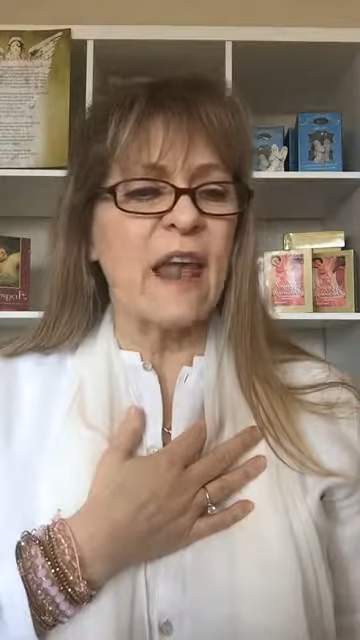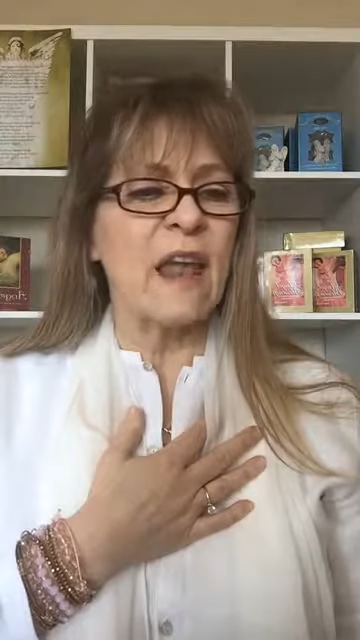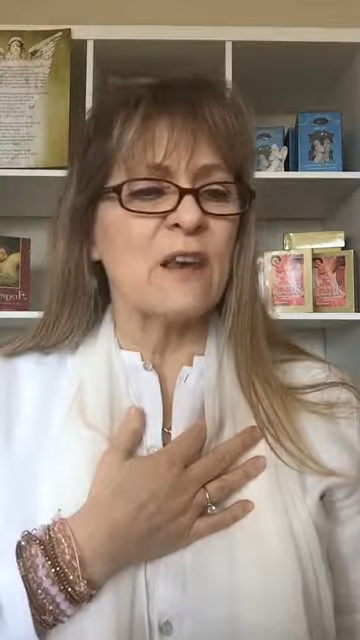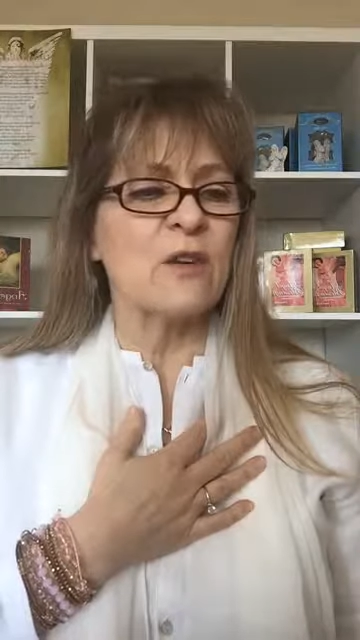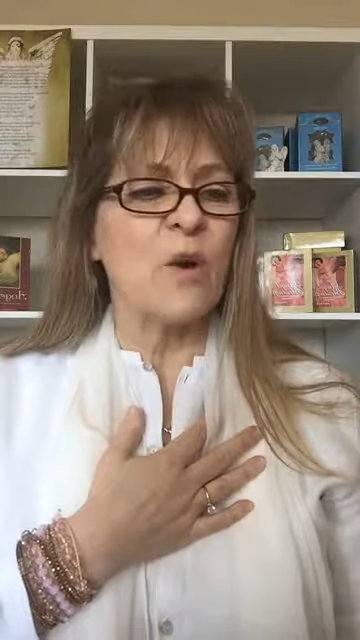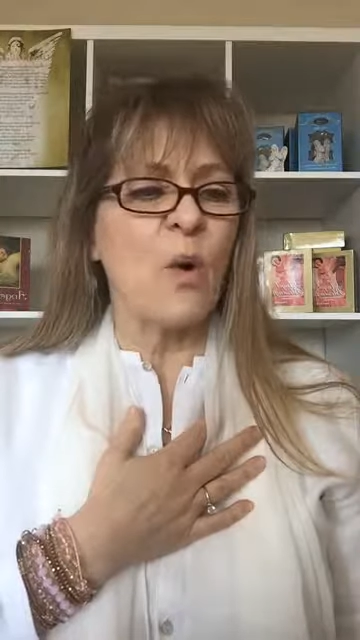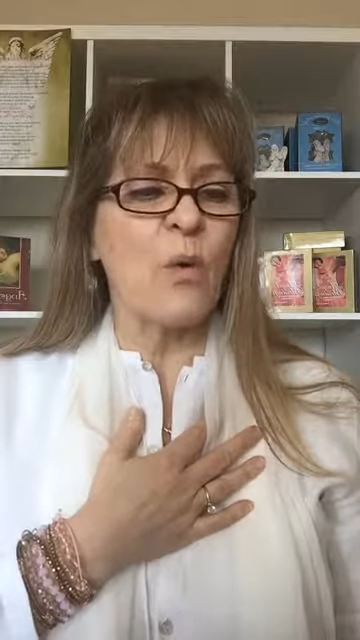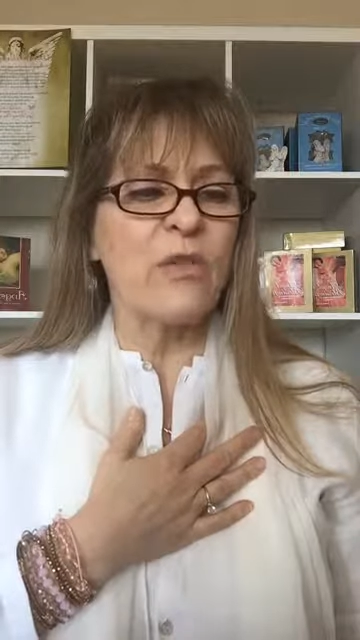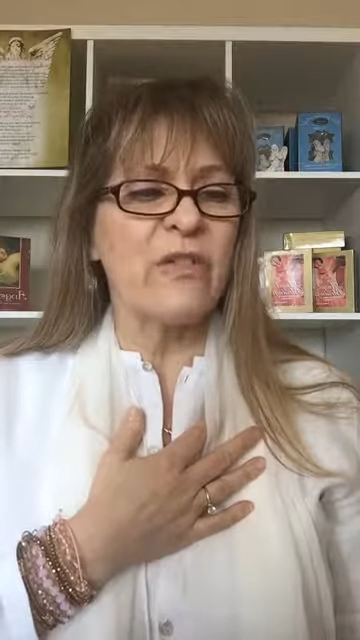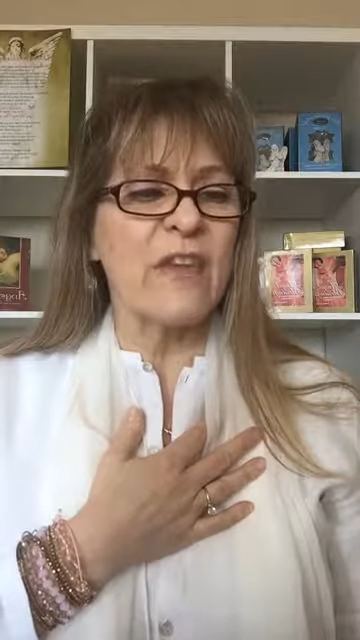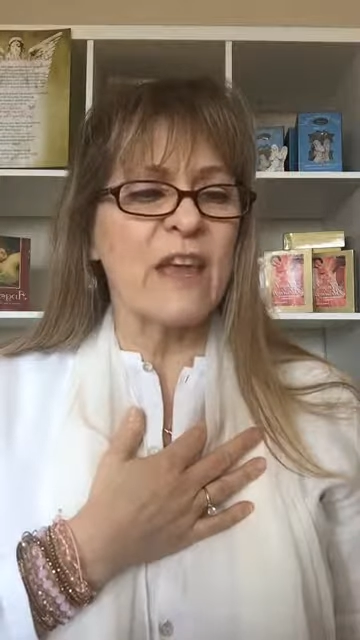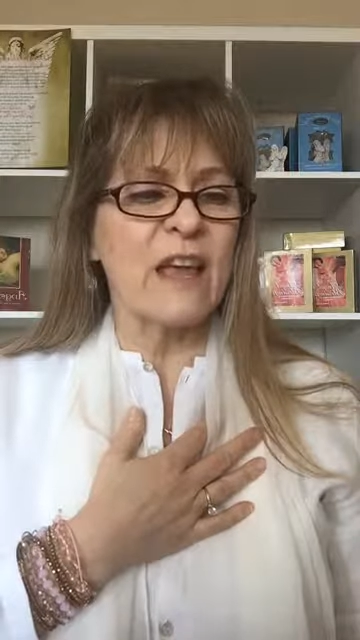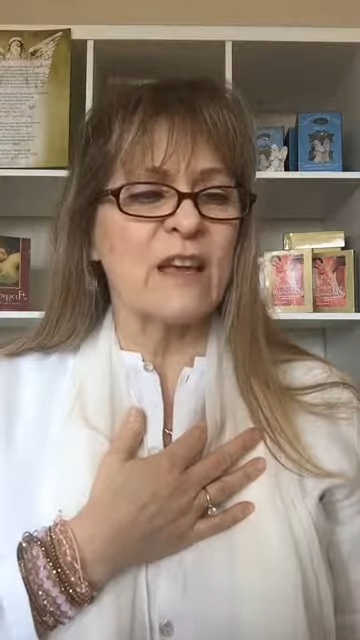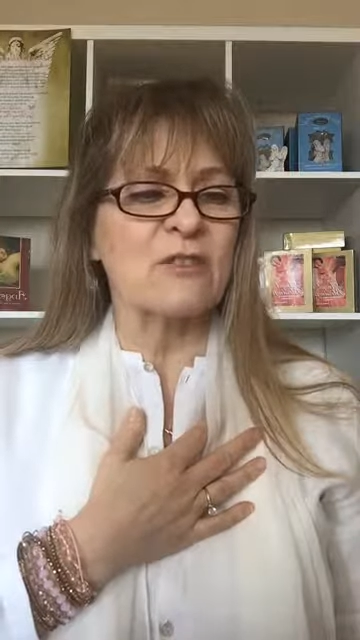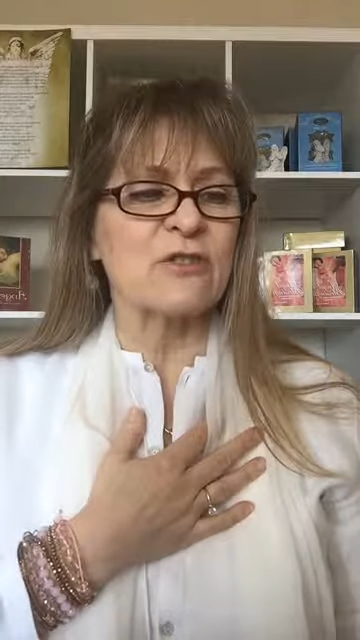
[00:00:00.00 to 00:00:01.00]
and no
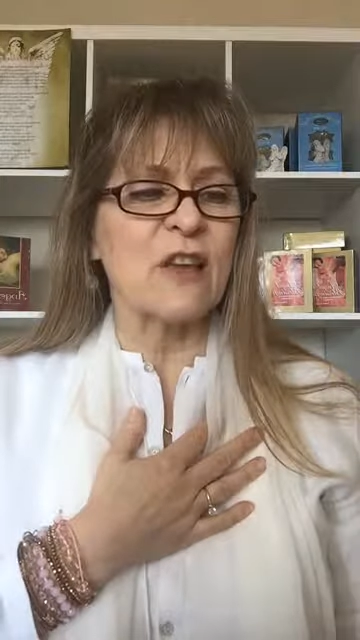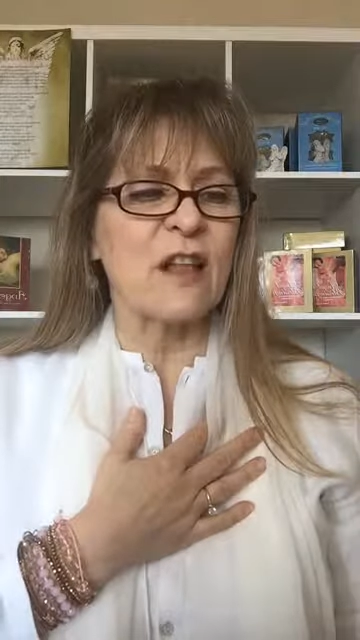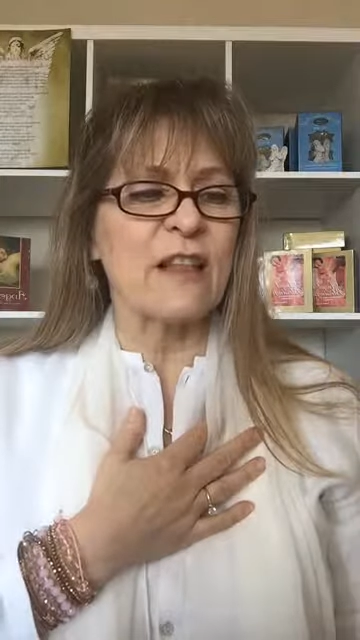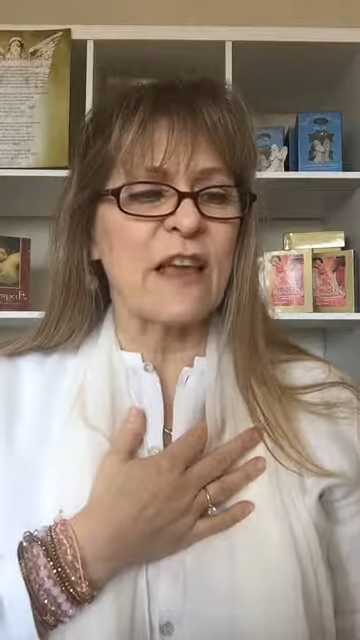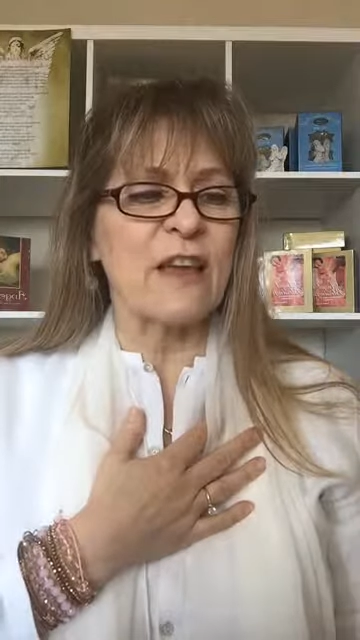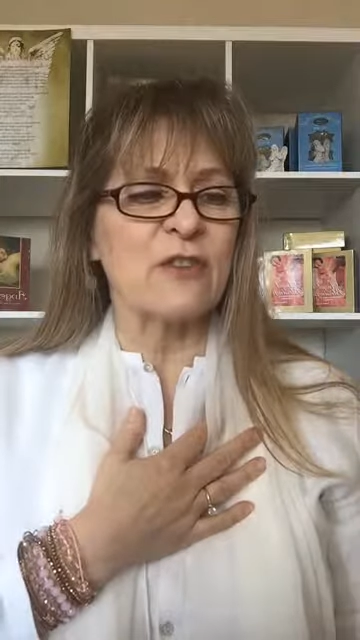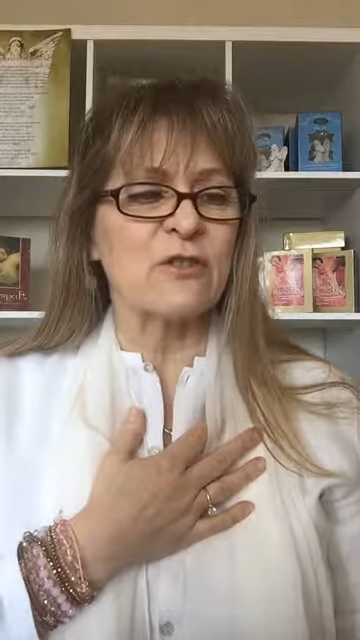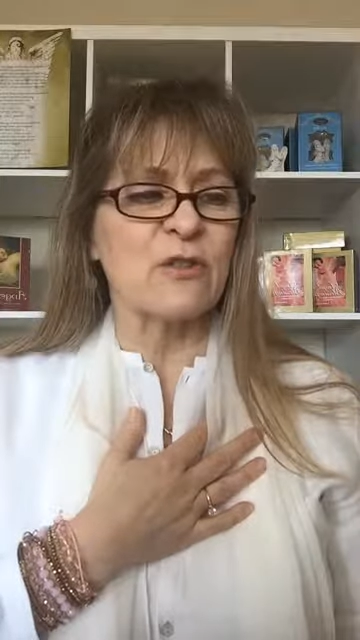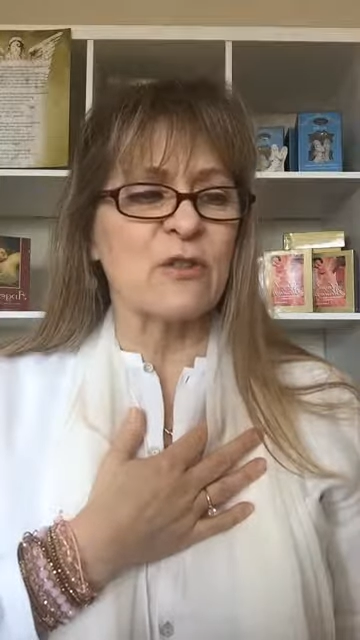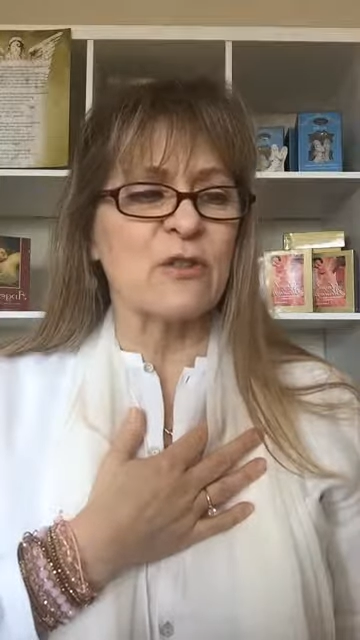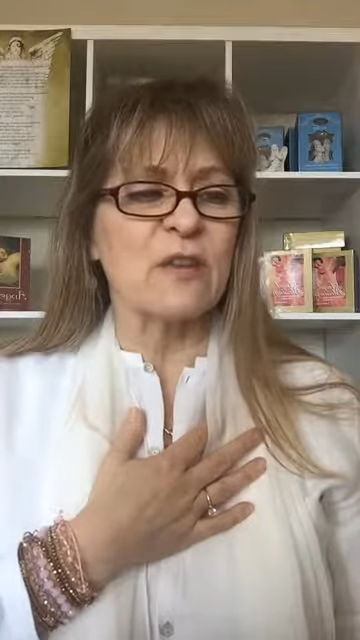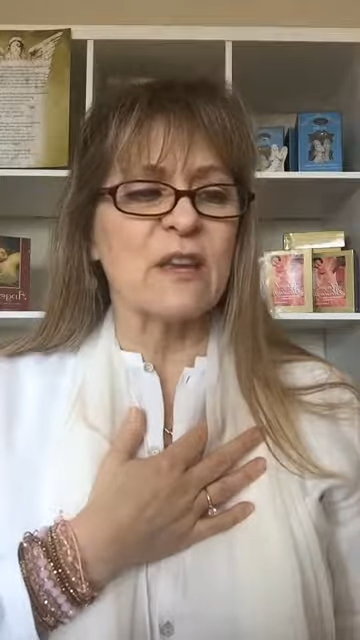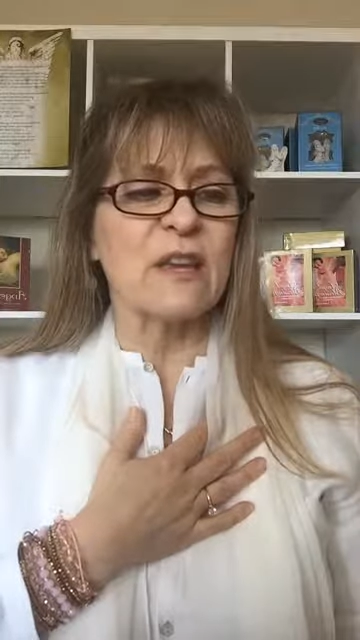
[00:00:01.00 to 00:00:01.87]
thing shall enter